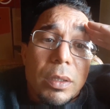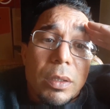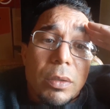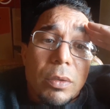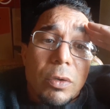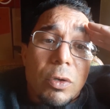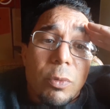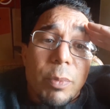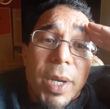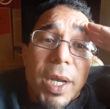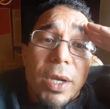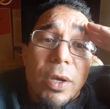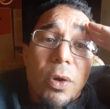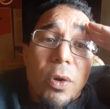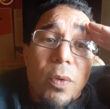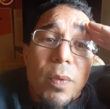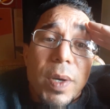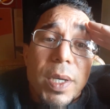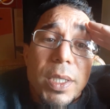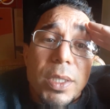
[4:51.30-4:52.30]
or by
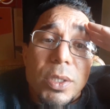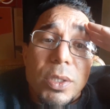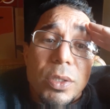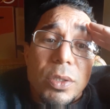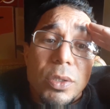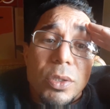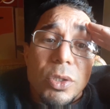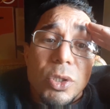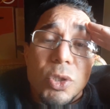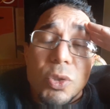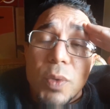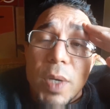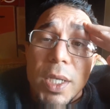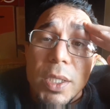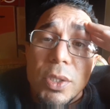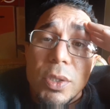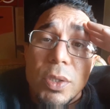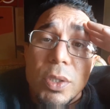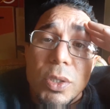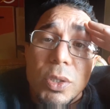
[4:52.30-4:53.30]
going straight
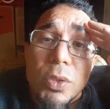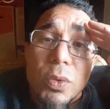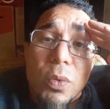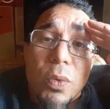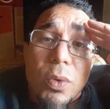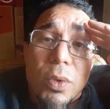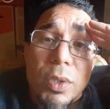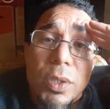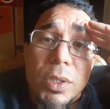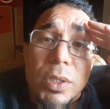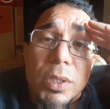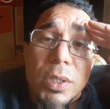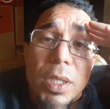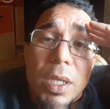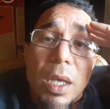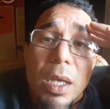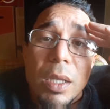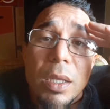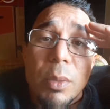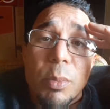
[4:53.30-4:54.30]
to the source,
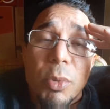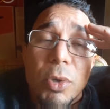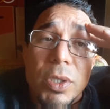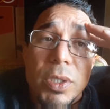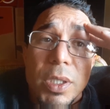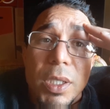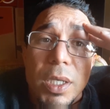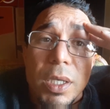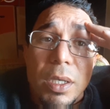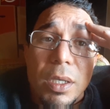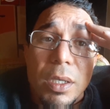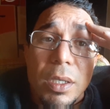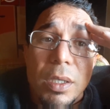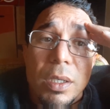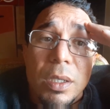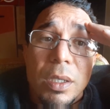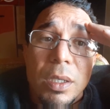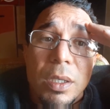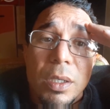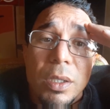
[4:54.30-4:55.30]
the person,
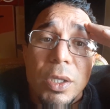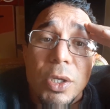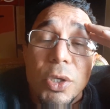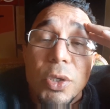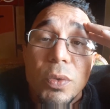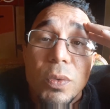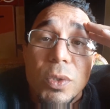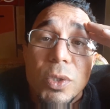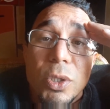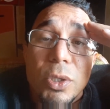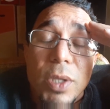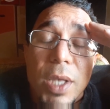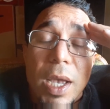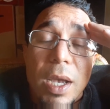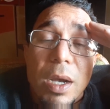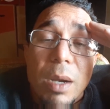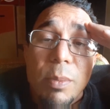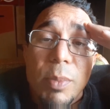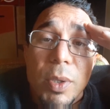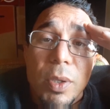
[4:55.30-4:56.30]
the user that
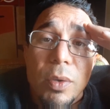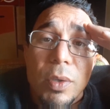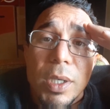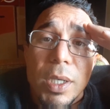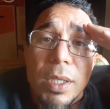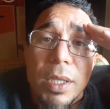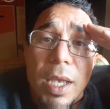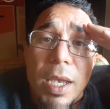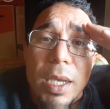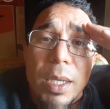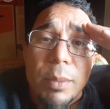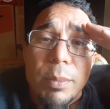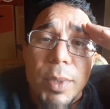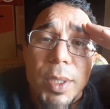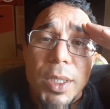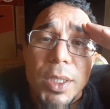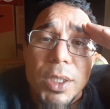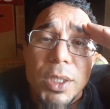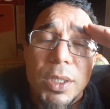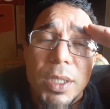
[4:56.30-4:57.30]
uploaded that
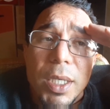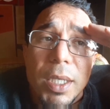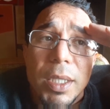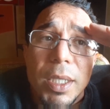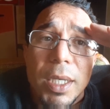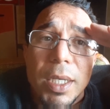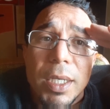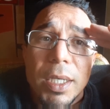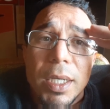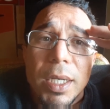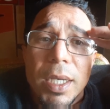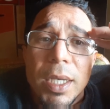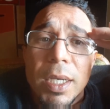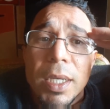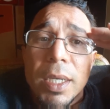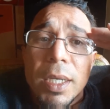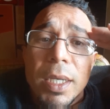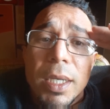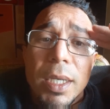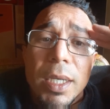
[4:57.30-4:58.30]
image. And then
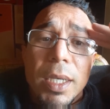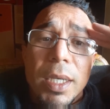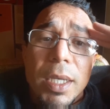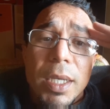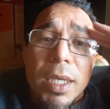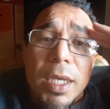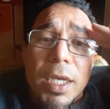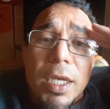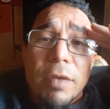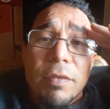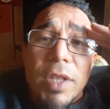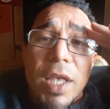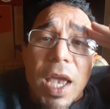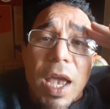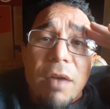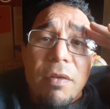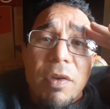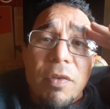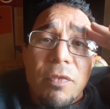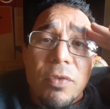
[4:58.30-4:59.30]
if they
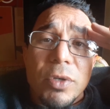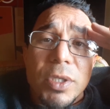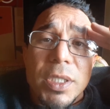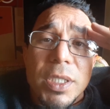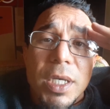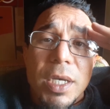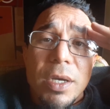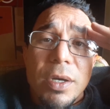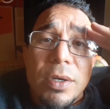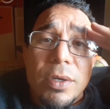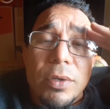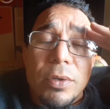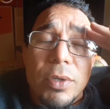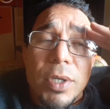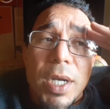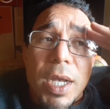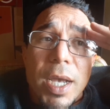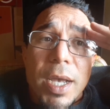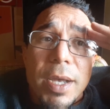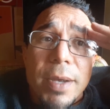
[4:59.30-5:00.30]
have it for sale or
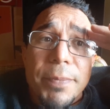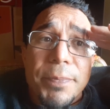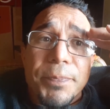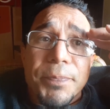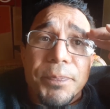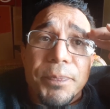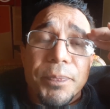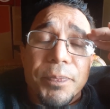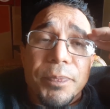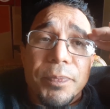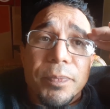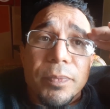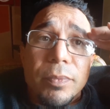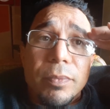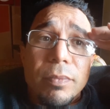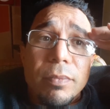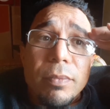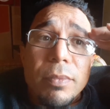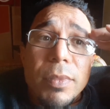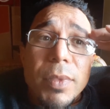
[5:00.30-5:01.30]
not,
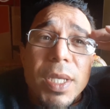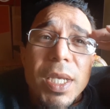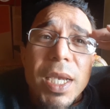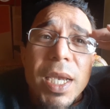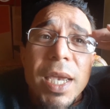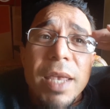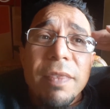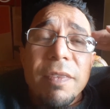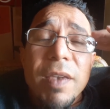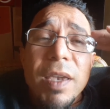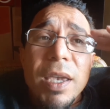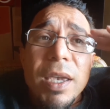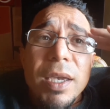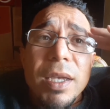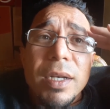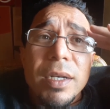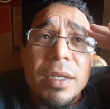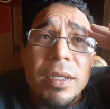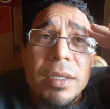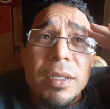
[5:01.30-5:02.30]
And
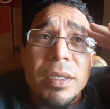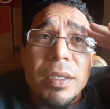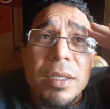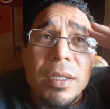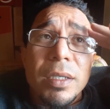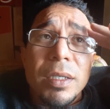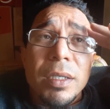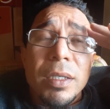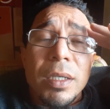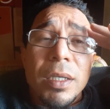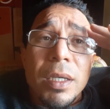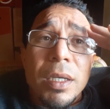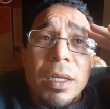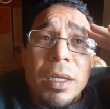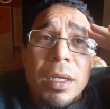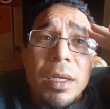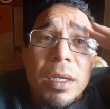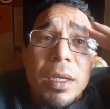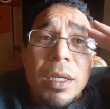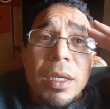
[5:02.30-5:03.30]
then
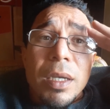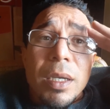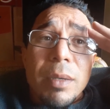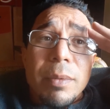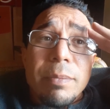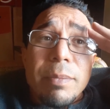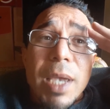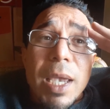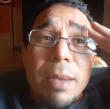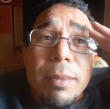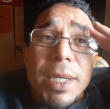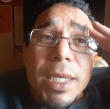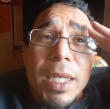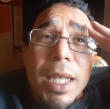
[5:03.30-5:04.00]
maybe